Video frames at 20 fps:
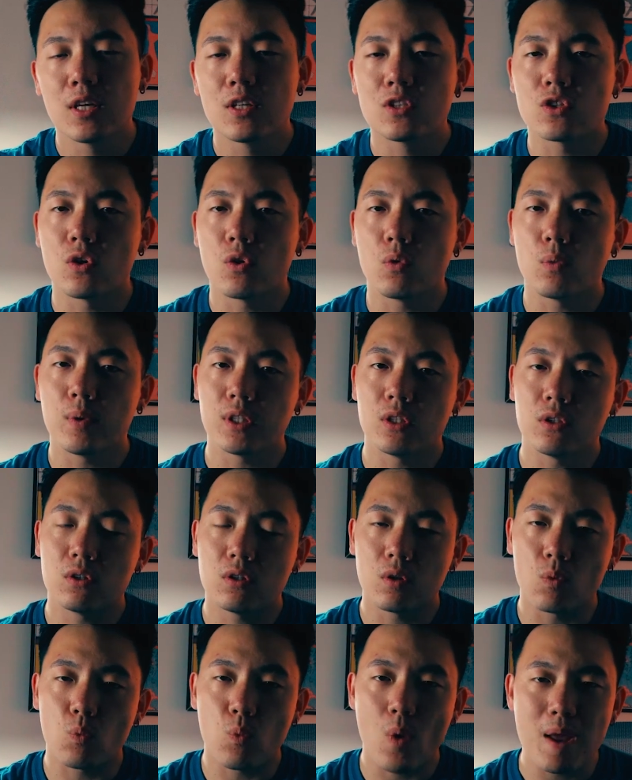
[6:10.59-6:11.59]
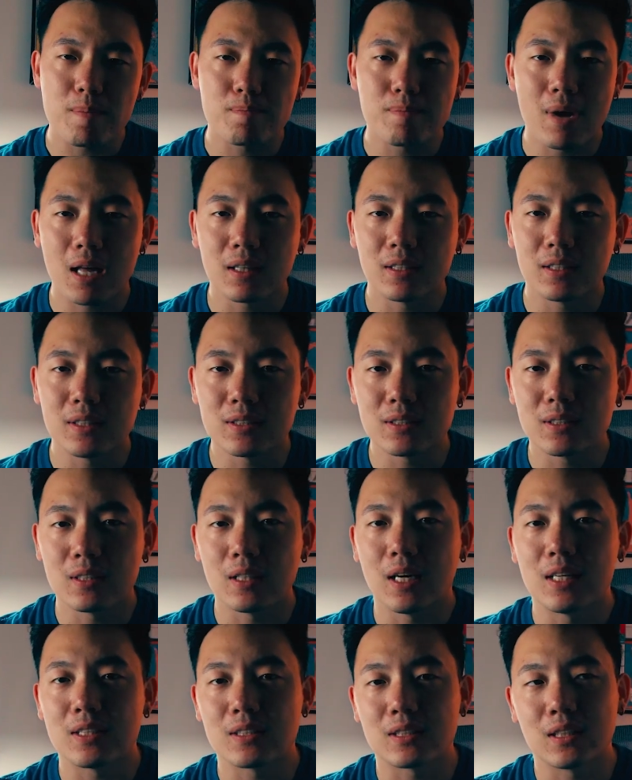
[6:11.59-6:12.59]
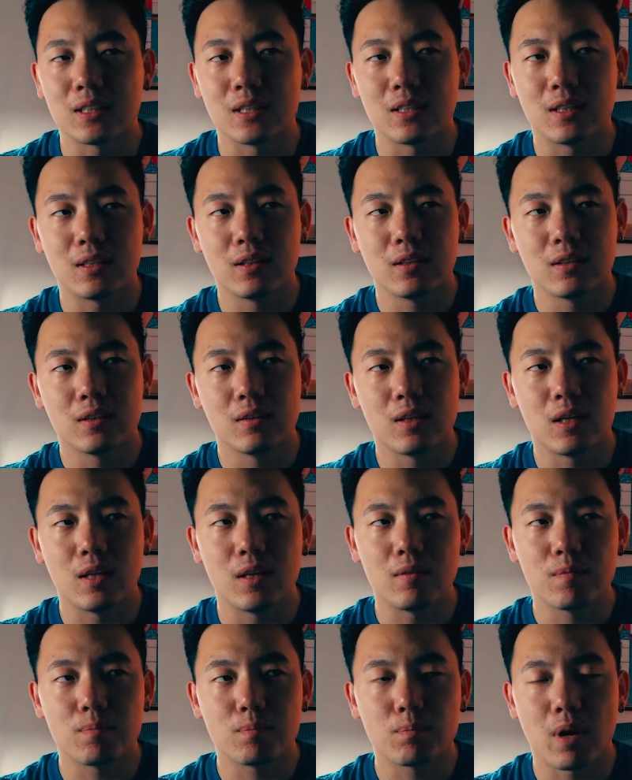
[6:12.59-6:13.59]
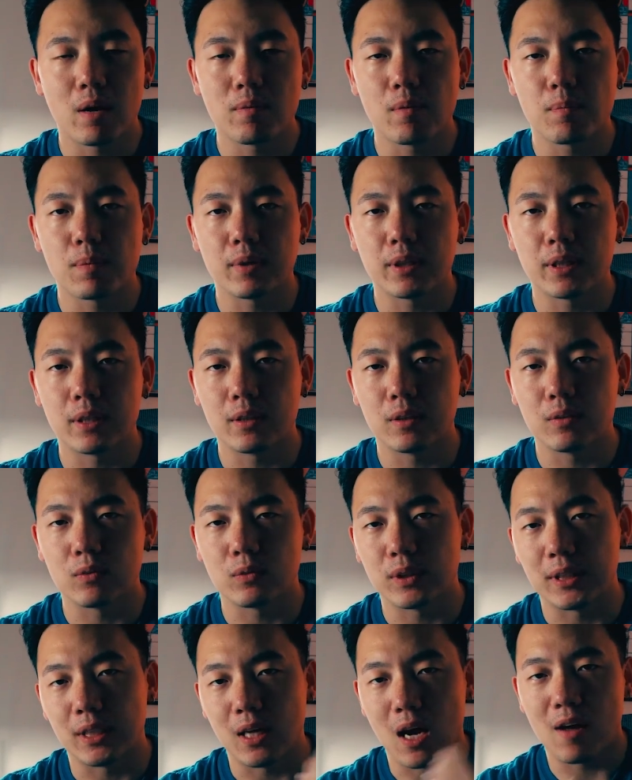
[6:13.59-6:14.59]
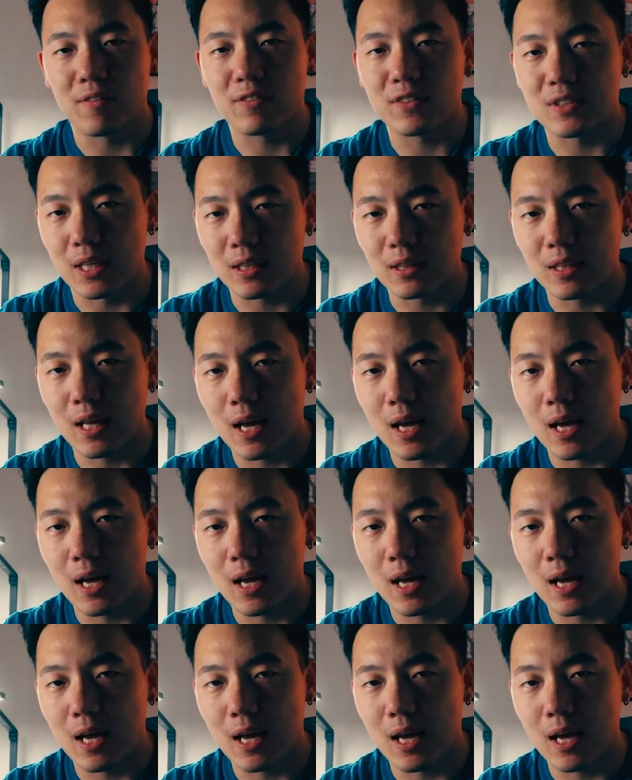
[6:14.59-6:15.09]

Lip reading: So when you do the white balance, it's gonna probably really offset